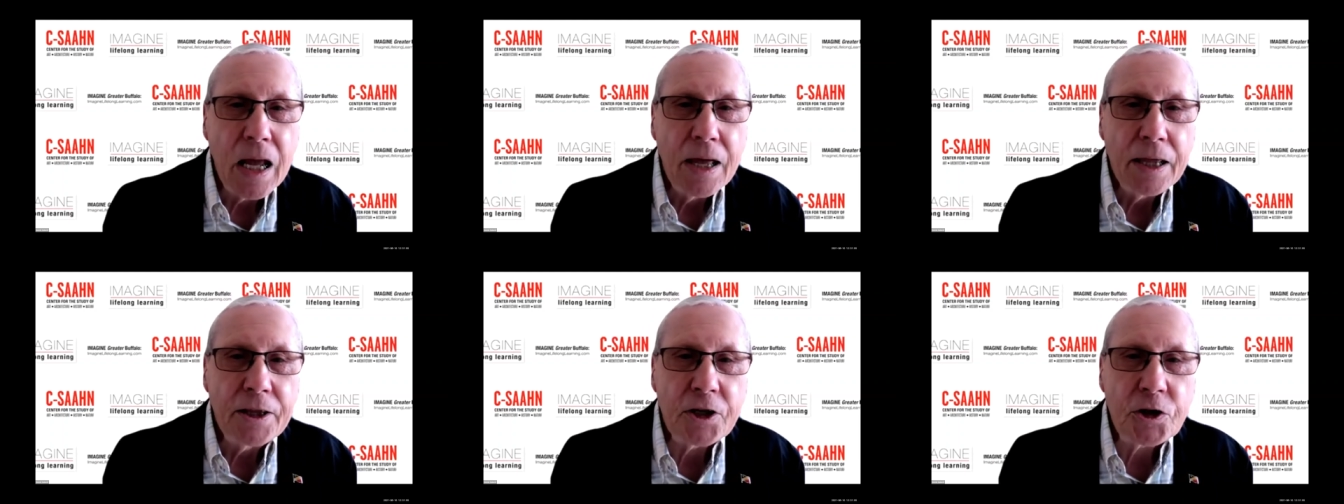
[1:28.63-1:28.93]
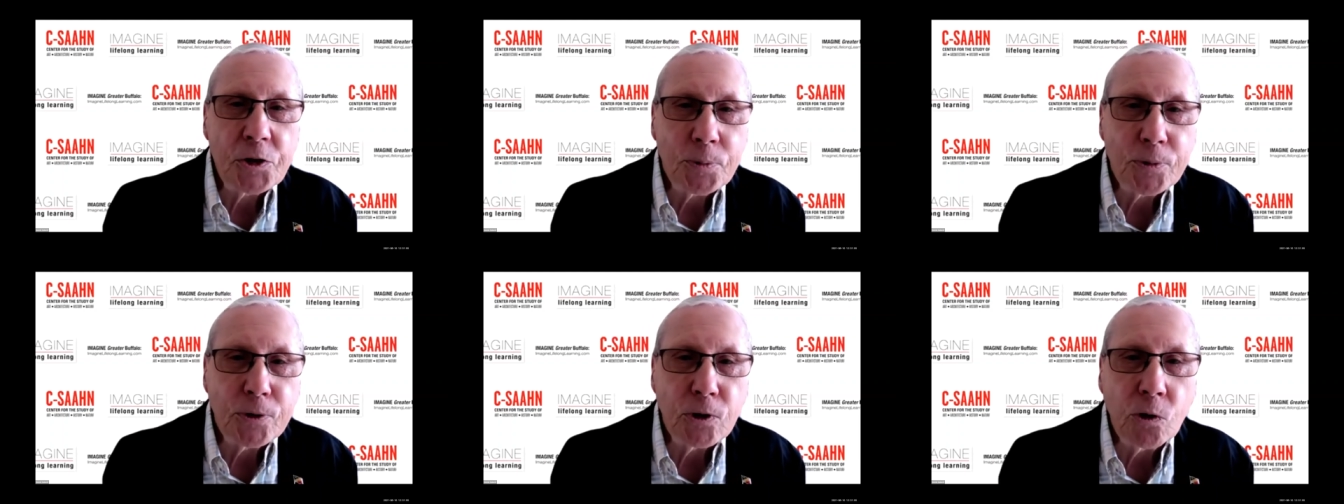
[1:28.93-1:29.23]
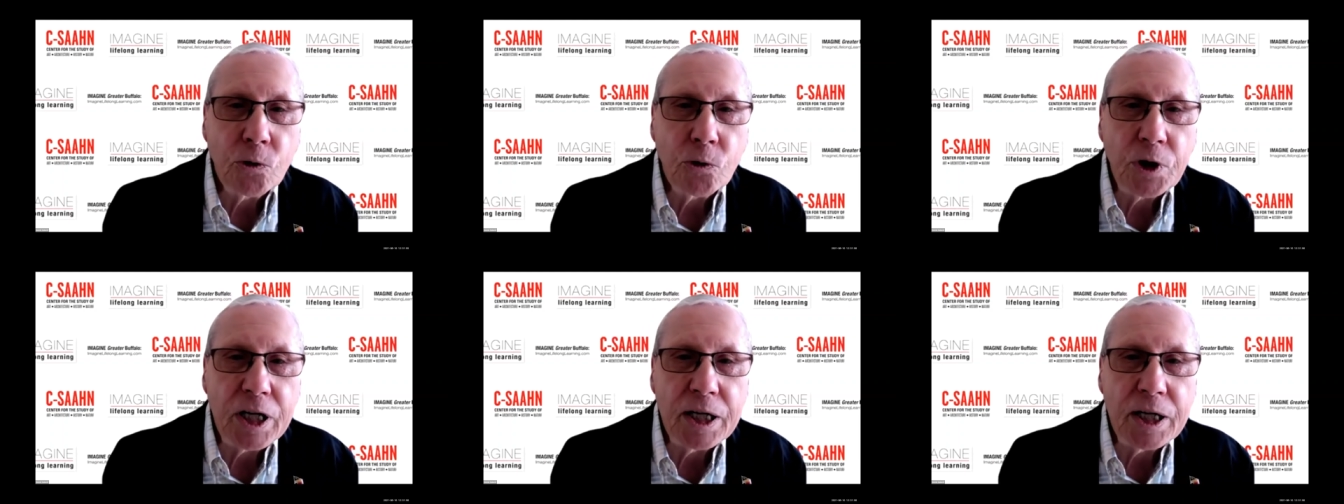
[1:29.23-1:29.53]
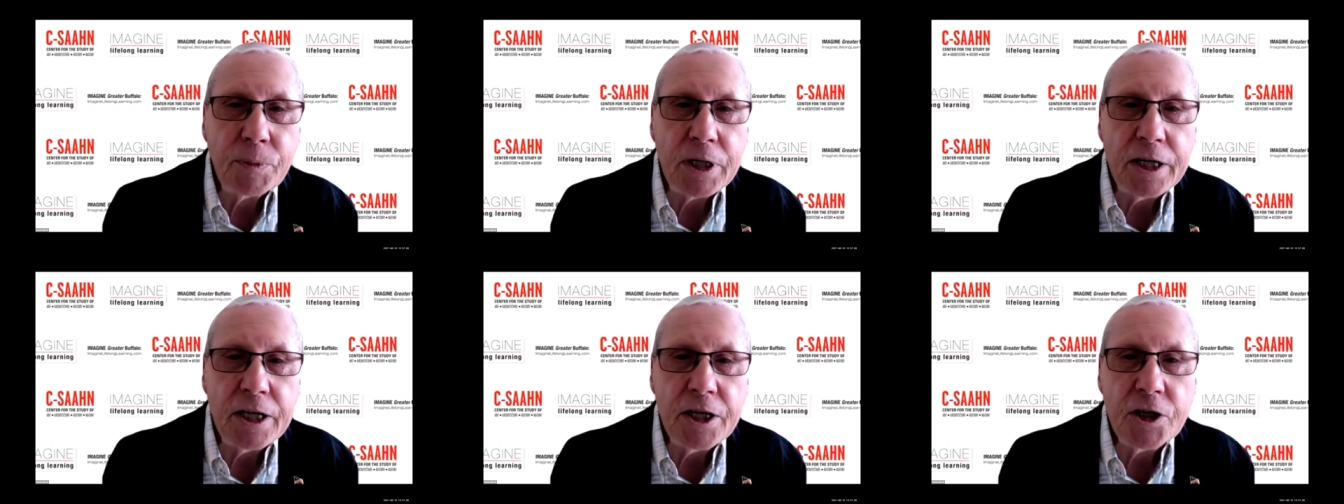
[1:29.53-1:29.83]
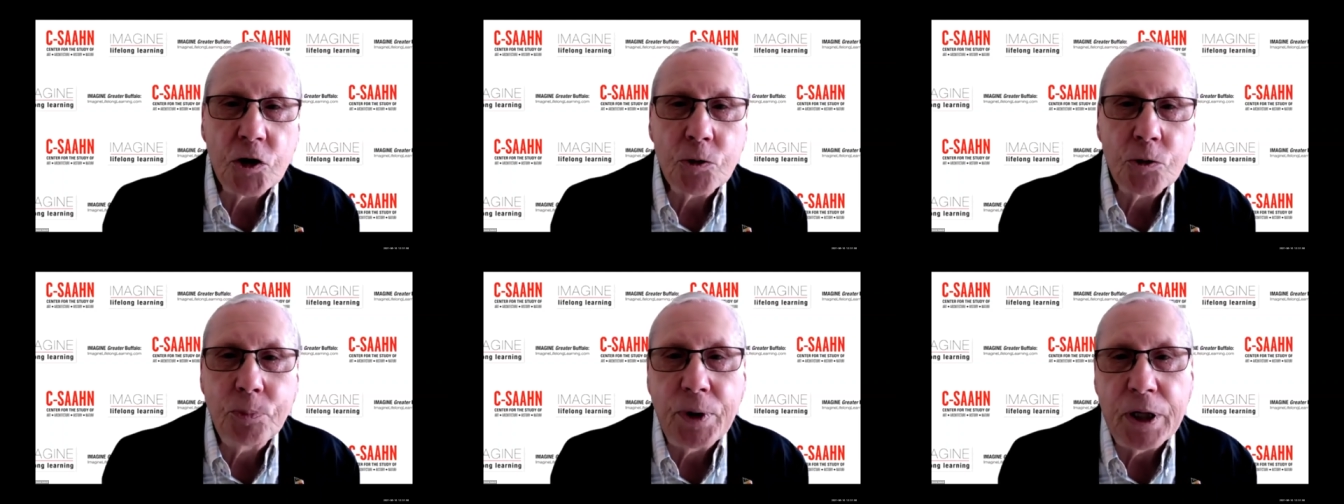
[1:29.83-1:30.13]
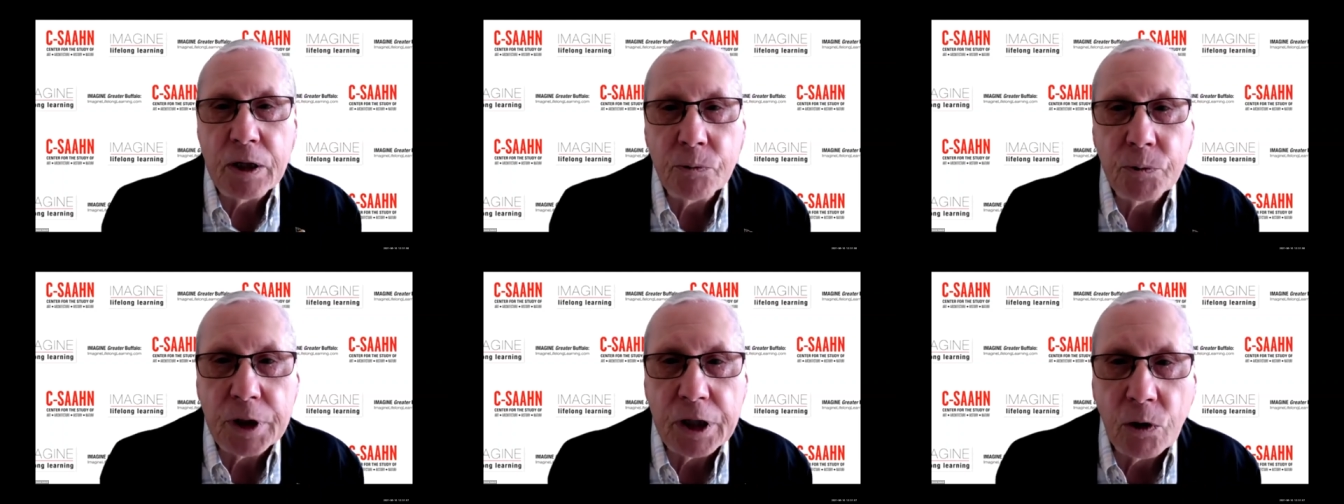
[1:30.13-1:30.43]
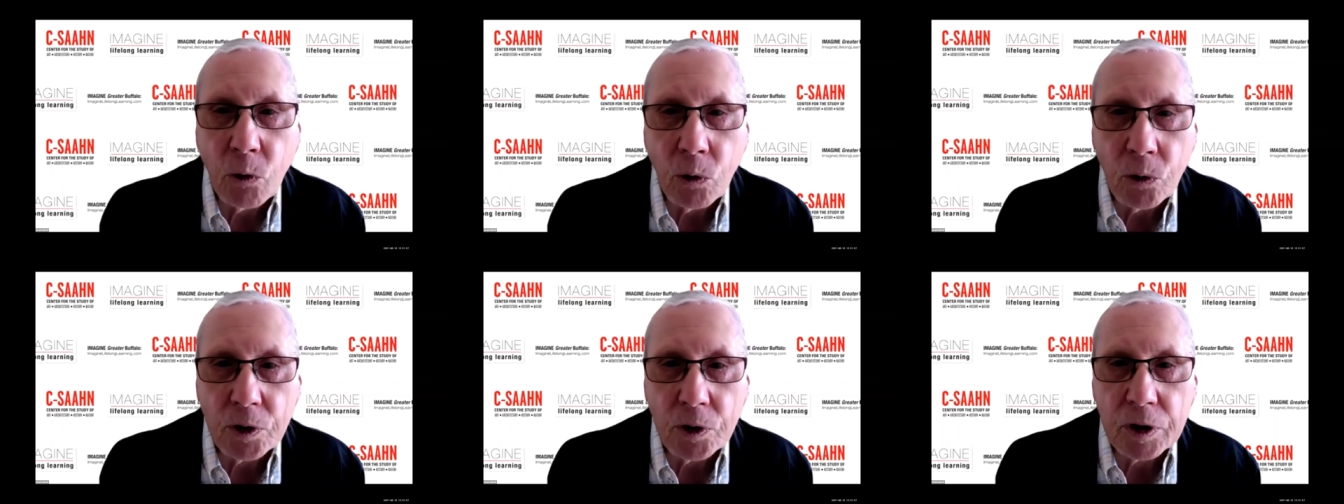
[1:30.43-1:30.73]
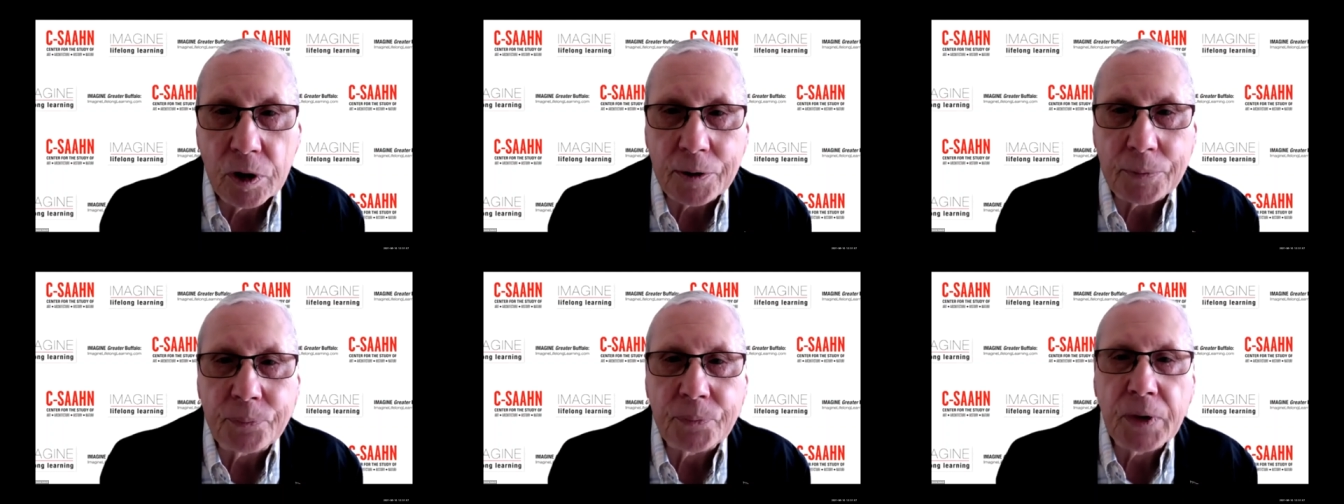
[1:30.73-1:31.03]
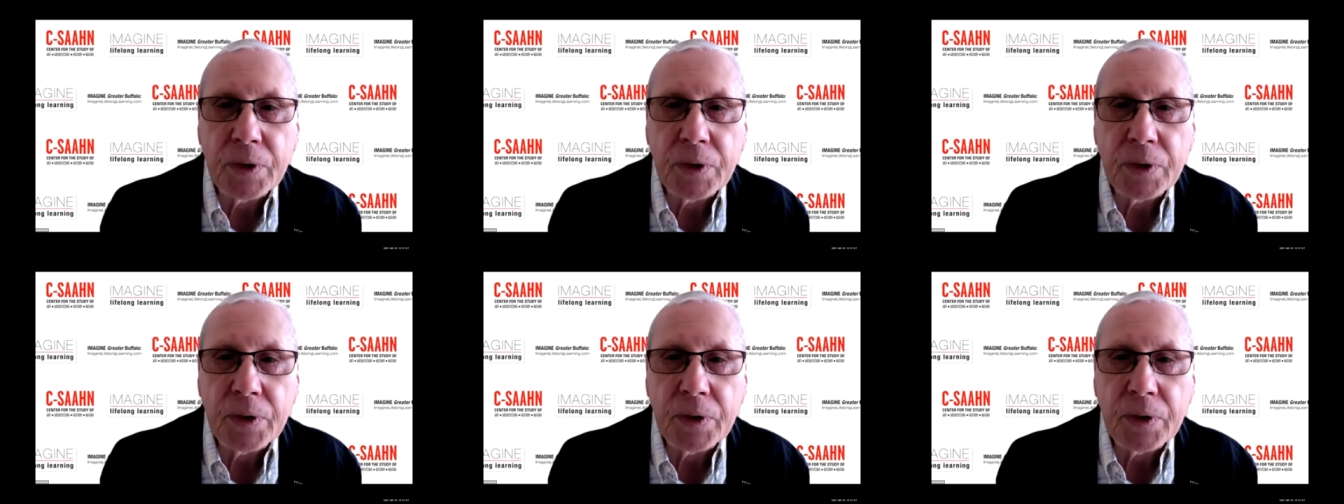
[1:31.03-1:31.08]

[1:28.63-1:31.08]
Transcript: This program is being recorded.